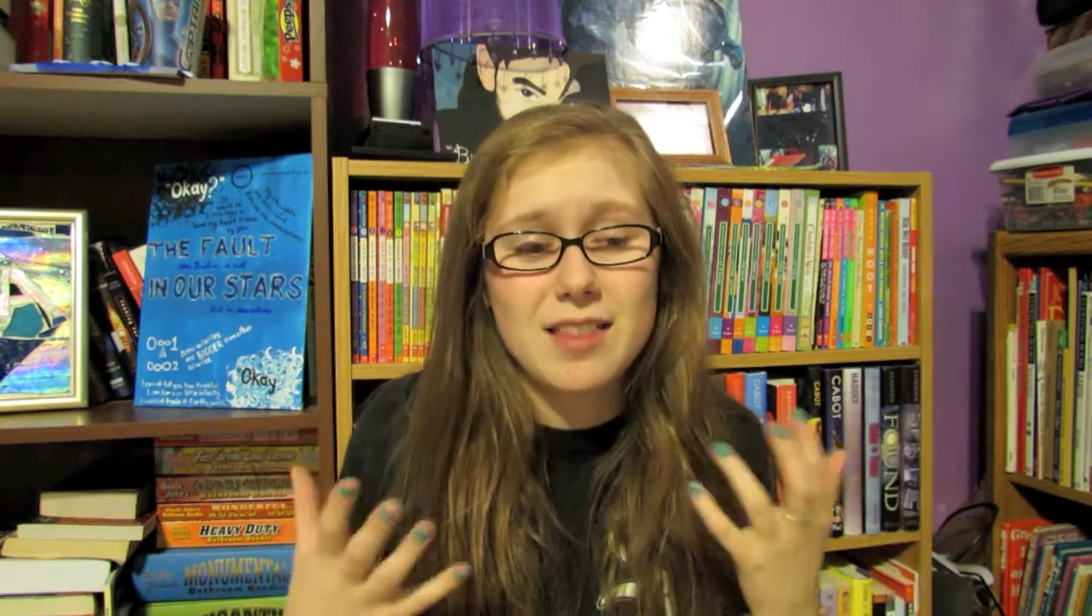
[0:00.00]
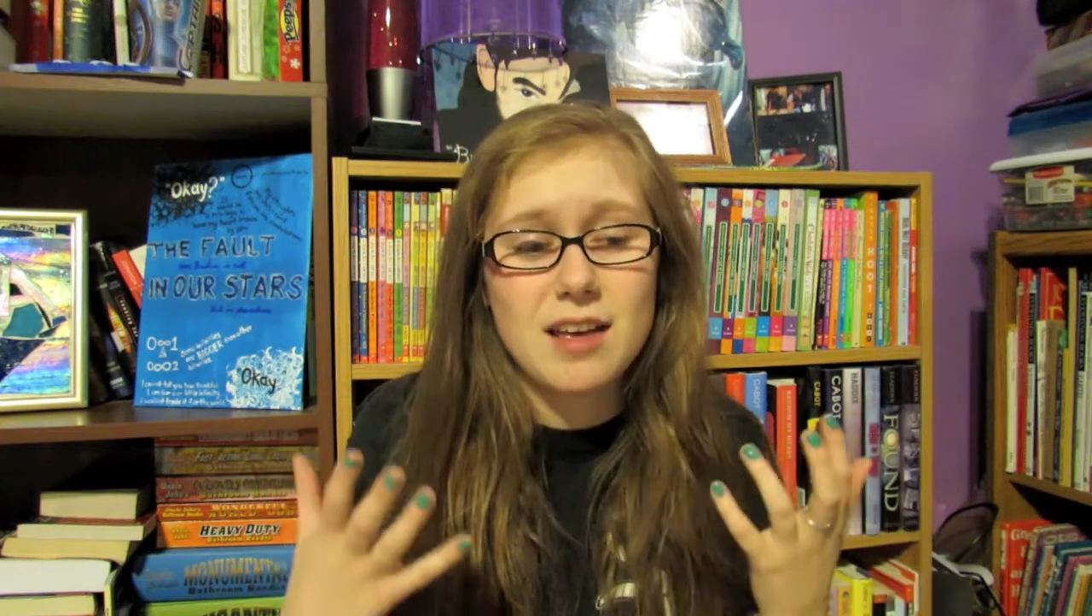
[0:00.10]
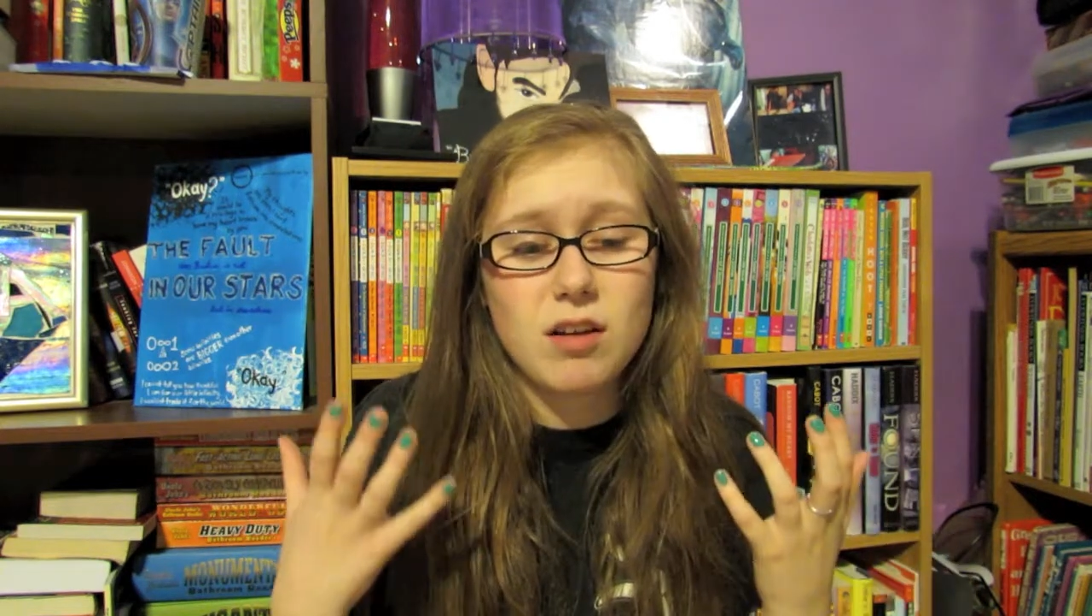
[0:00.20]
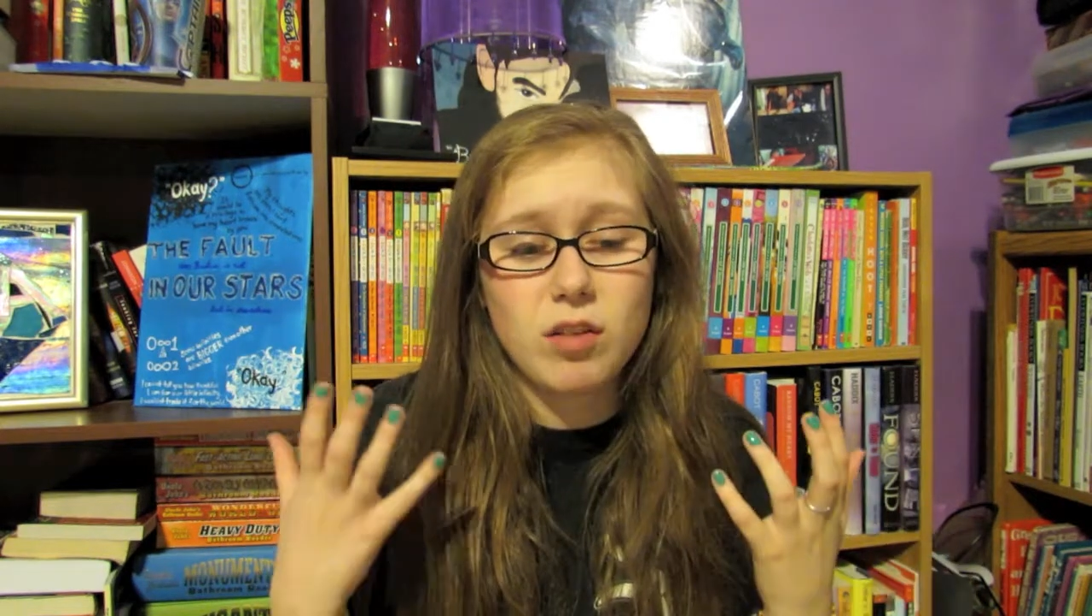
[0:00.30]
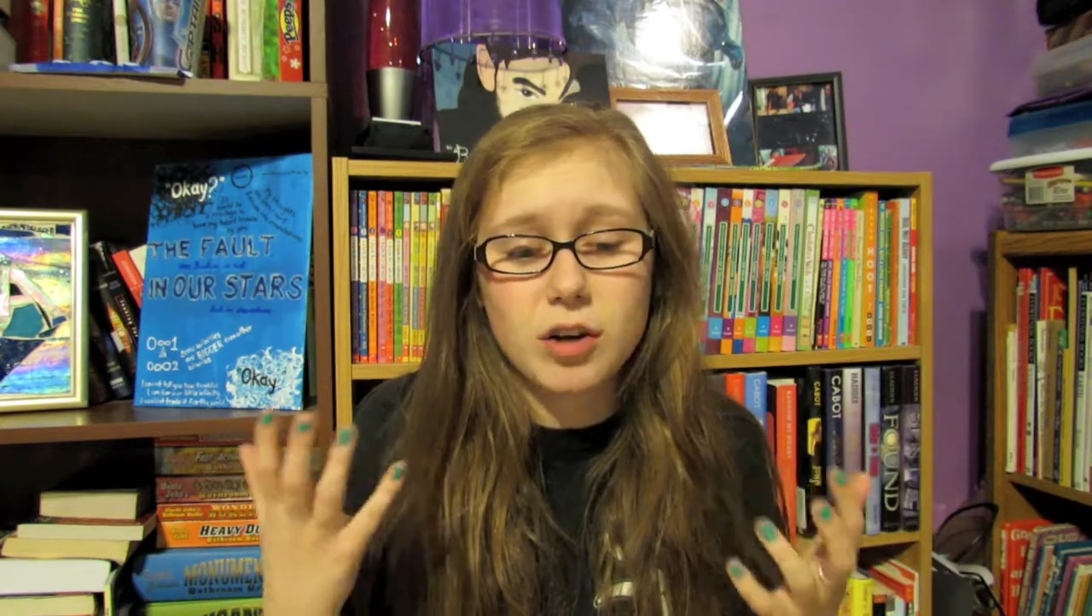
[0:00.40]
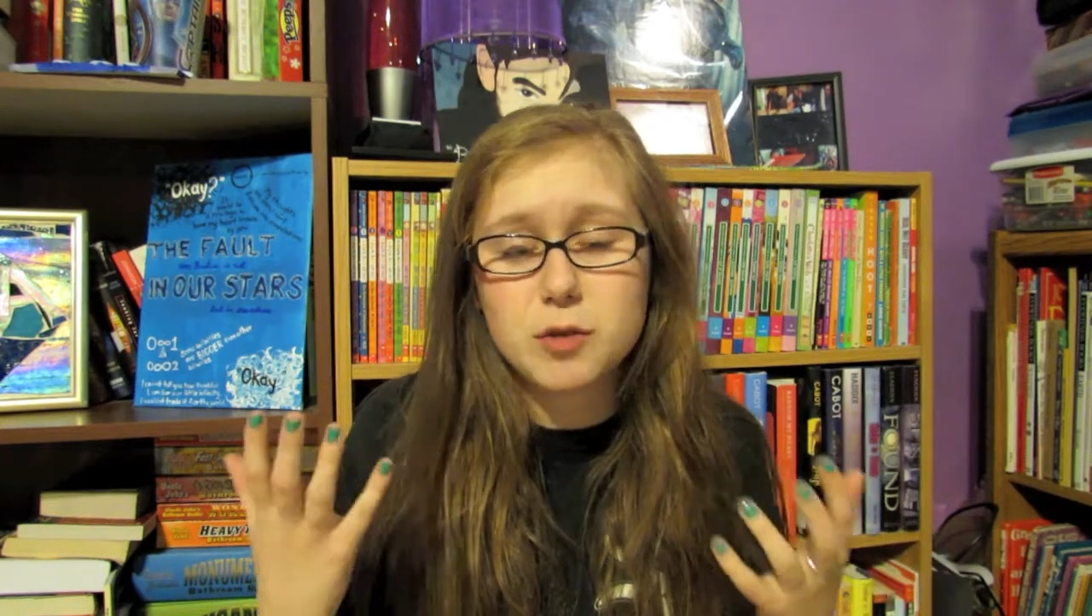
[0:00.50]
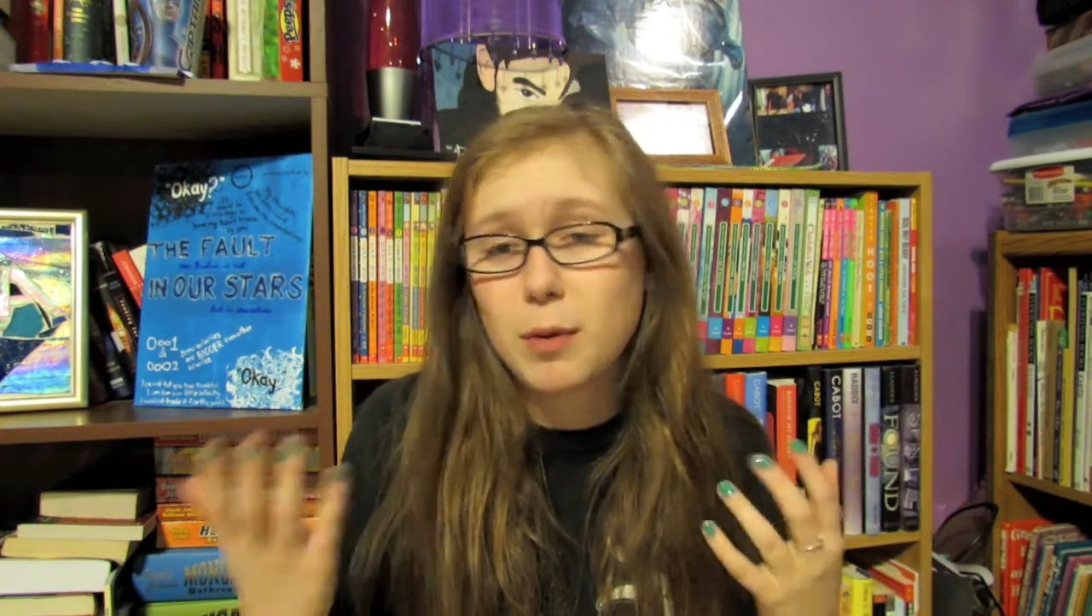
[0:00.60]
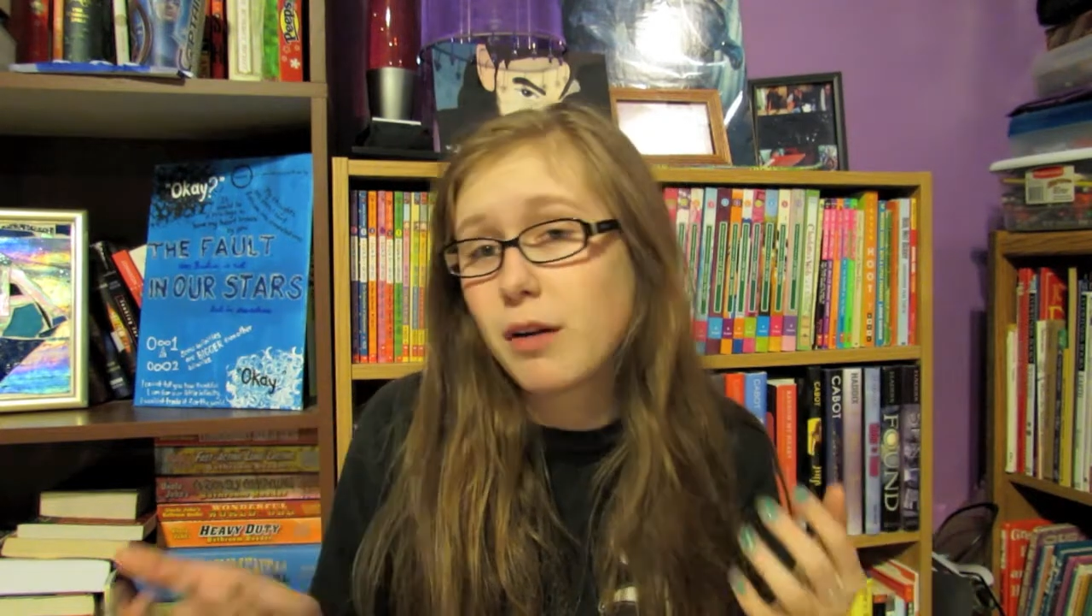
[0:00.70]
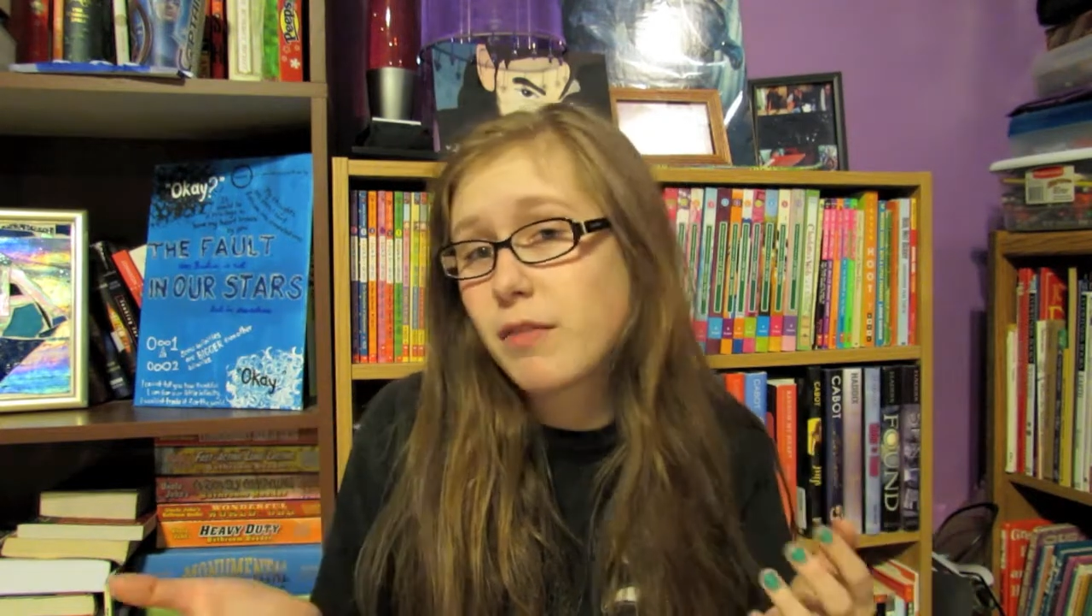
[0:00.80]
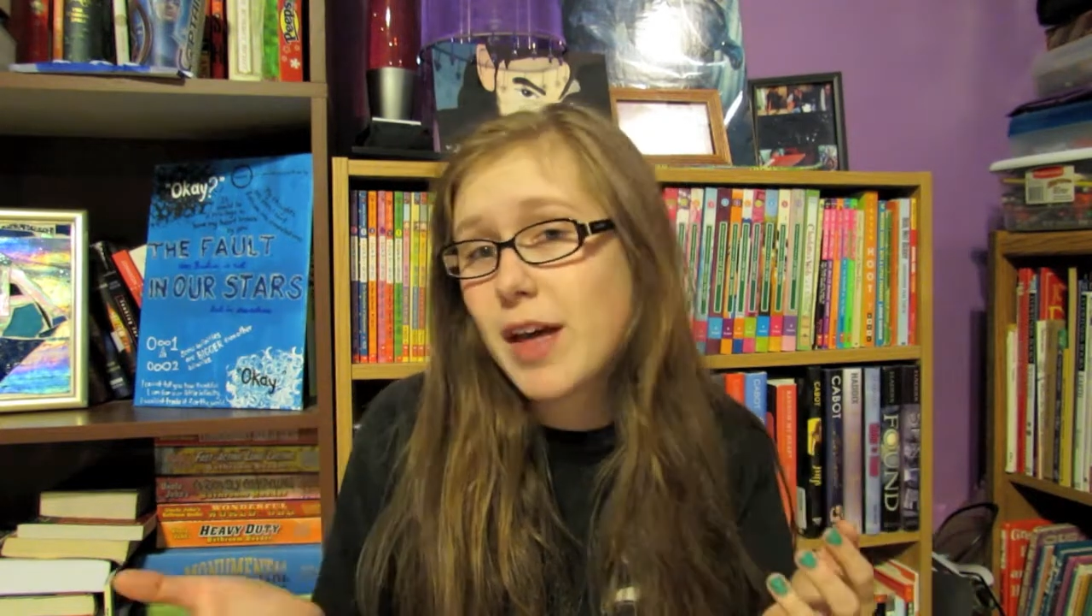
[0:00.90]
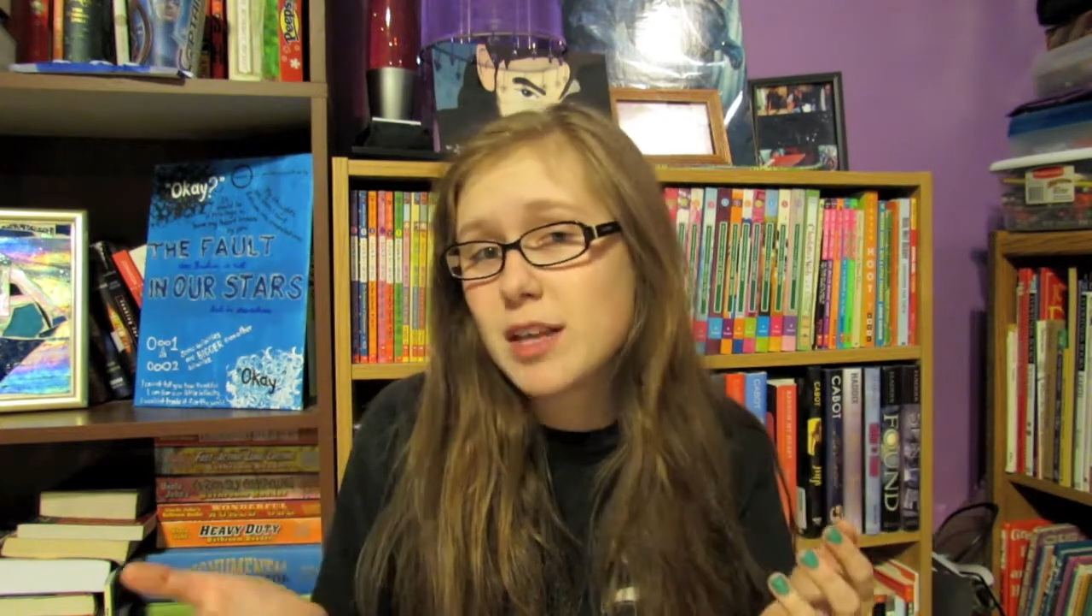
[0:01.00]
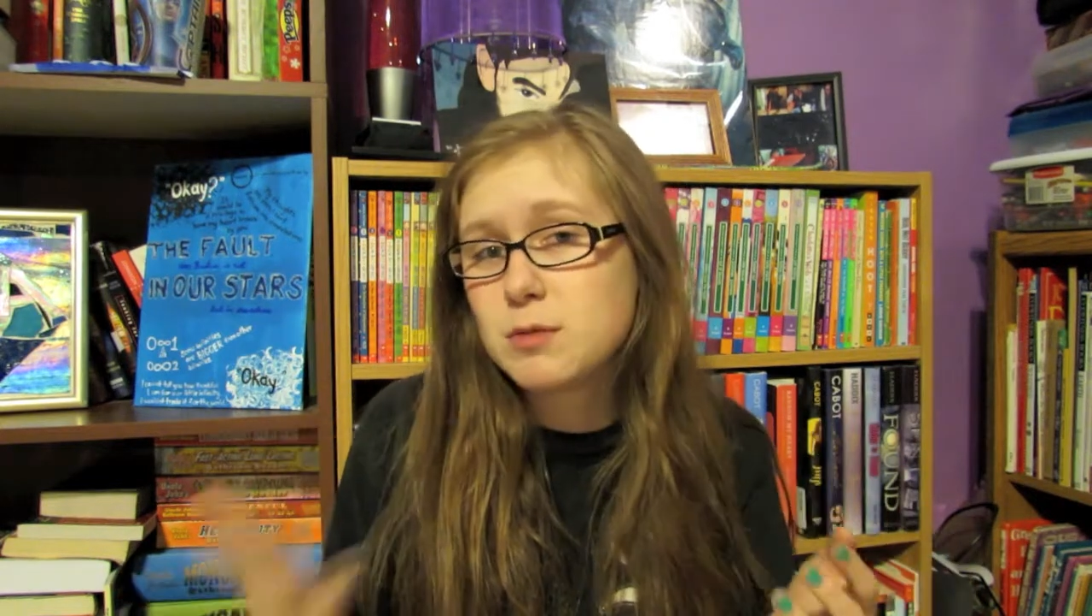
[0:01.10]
think a large part of that